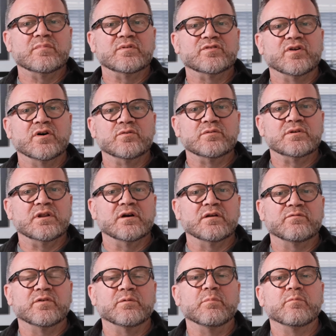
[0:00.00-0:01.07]
So, you know,
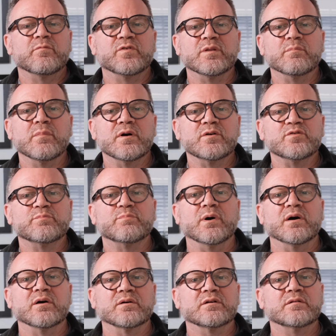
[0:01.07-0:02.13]
for the most
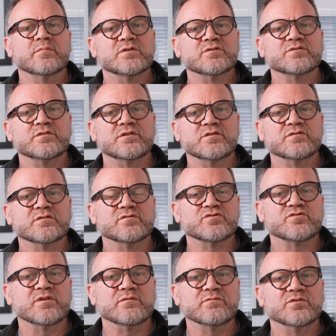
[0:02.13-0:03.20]
part, commercial use of
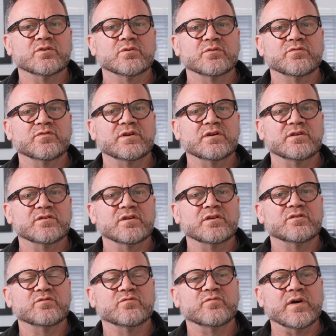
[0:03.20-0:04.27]
street photography
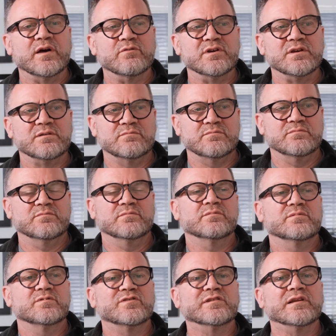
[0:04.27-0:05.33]
is very
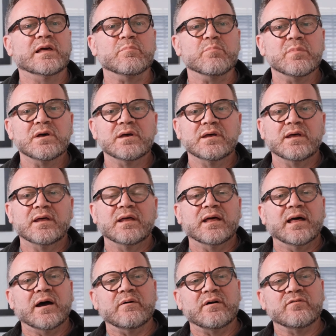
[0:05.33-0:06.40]
slim.
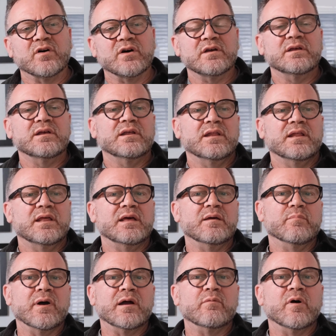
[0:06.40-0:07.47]
However, It
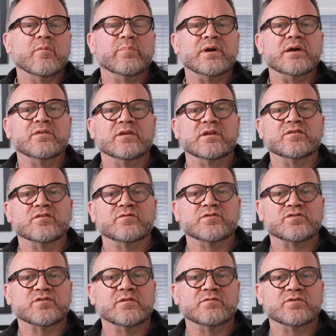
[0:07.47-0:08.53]
may well be that as a
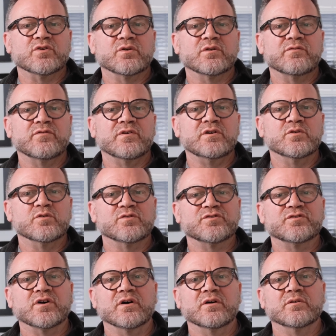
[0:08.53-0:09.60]
street photographer your
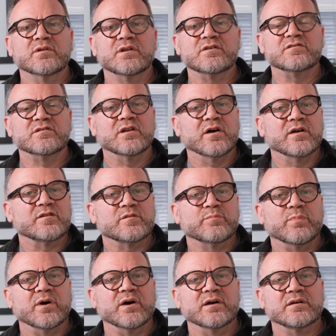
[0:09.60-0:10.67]
style is liked
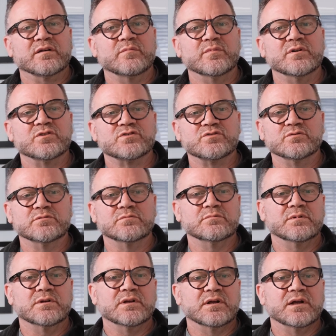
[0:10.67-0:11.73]
by a commercial
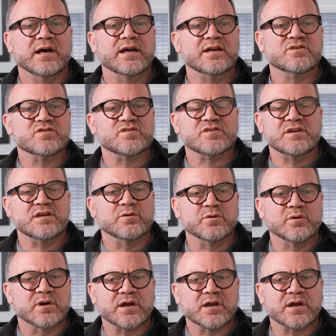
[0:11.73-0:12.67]
agency or a